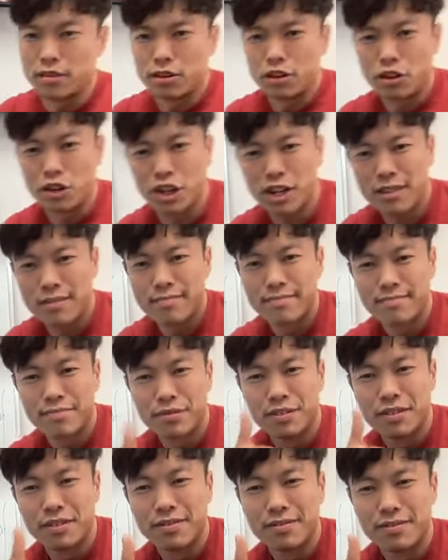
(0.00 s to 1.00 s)
Good?
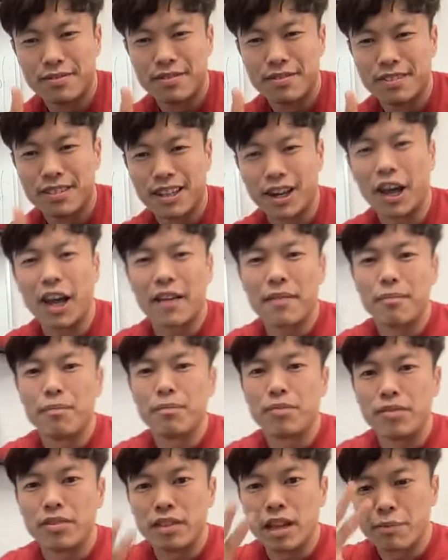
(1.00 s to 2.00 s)
Okay,
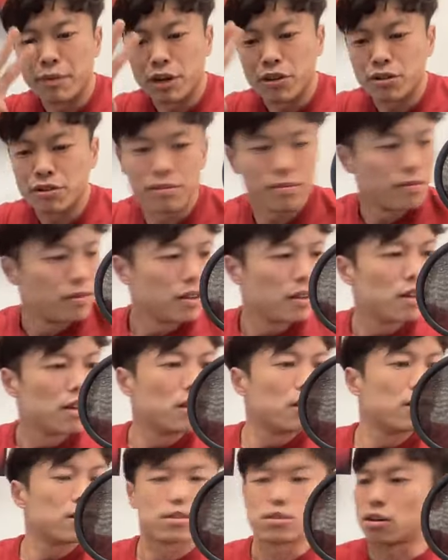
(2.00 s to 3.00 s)
number 2.
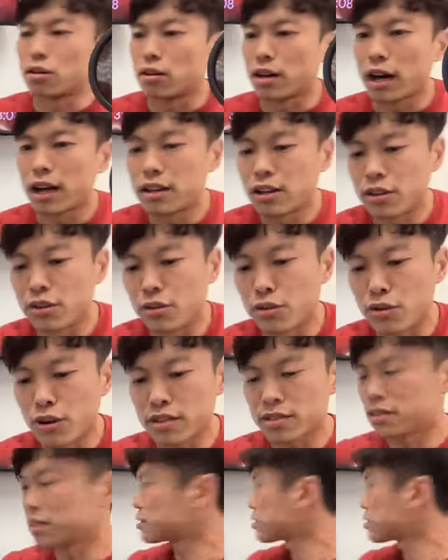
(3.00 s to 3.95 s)
So I need to cross this